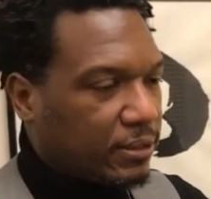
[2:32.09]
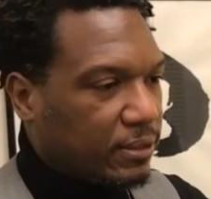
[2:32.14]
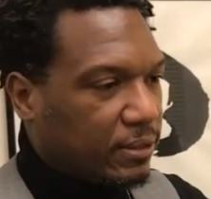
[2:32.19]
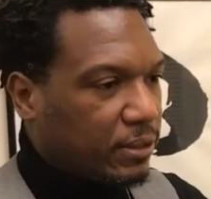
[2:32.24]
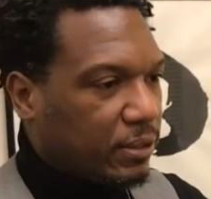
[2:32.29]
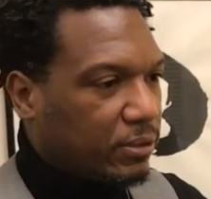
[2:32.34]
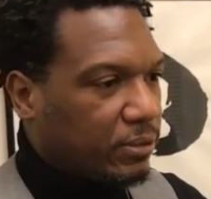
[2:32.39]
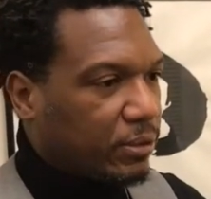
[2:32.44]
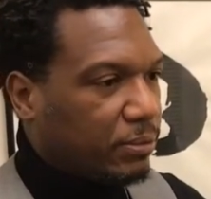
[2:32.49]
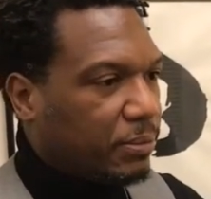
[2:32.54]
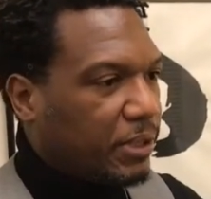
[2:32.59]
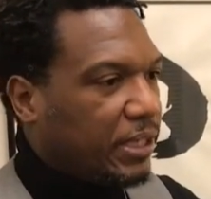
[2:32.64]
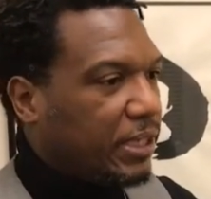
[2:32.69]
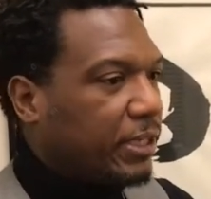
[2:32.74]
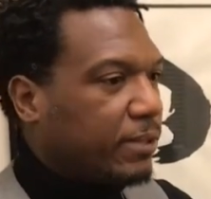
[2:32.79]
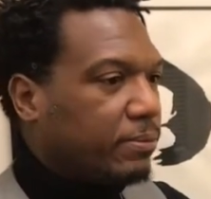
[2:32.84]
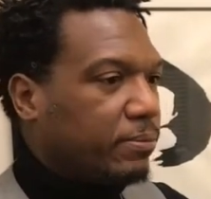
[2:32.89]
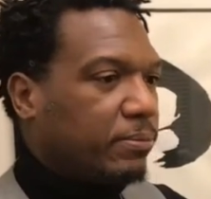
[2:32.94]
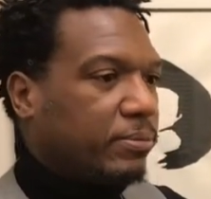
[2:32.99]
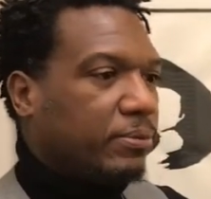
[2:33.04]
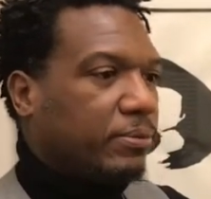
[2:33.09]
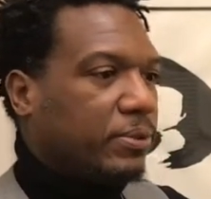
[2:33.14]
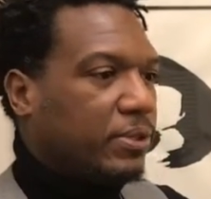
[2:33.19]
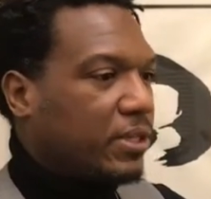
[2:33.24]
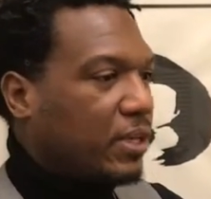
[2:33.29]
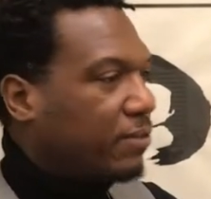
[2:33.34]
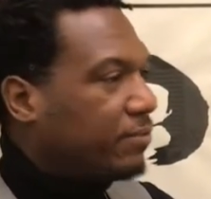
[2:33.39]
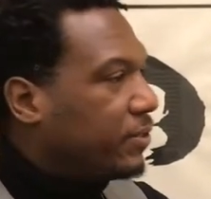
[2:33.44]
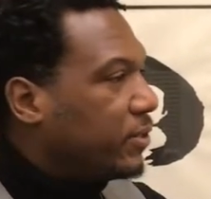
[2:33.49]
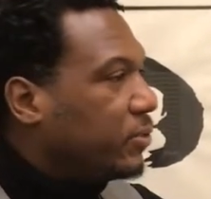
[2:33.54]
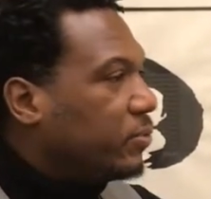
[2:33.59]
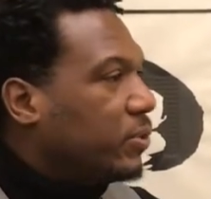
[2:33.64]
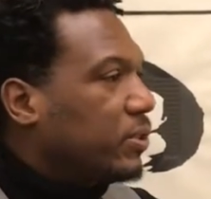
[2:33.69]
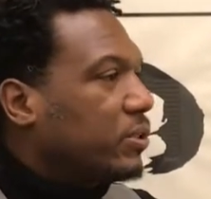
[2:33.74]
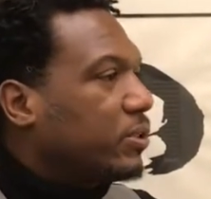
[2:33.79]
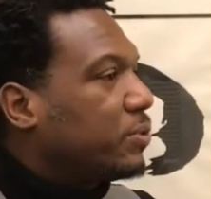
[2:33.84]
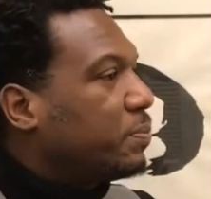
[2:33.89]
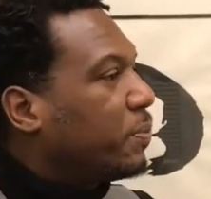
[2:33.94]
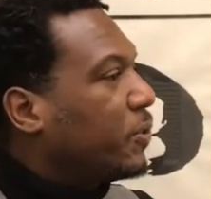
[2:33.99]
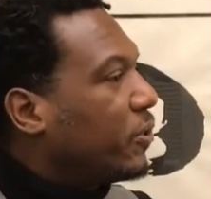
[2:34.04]
You know, the medium stuff is when
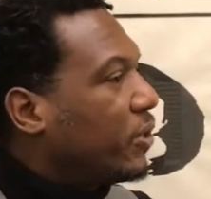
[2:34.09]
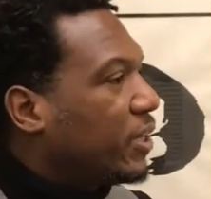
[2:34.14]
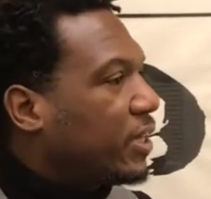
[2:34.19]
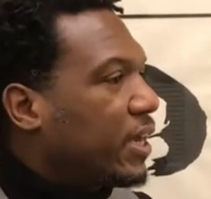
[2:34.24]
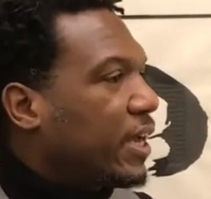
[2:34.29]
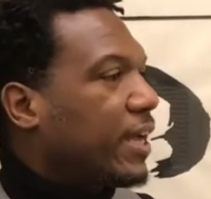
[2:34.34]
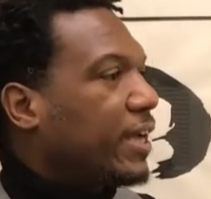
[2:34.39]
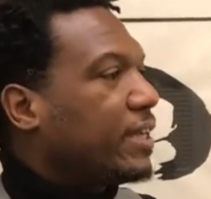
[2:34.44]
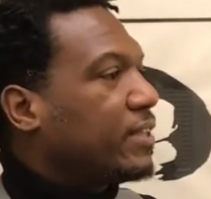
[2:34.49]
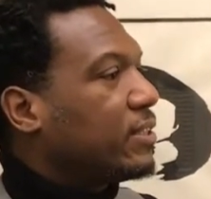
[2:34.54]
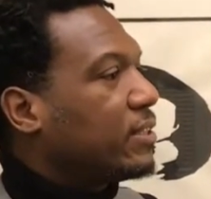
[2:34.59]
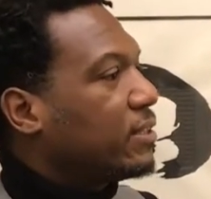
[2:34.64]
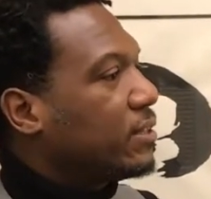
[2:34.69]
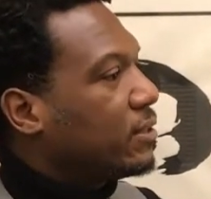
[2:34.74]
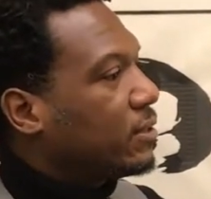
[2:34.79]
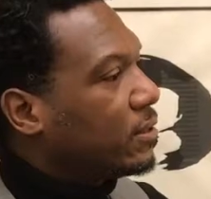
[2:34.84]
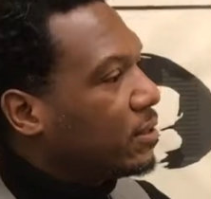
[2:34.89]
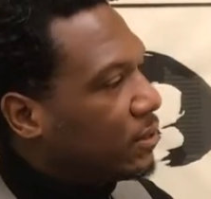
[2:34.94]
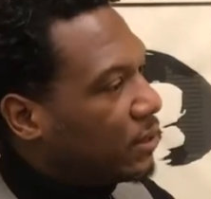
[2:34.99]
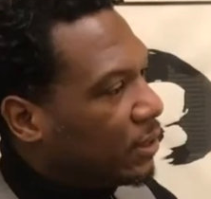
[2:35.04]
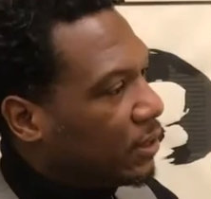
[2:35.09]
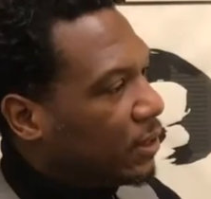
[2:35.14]
spirit guides and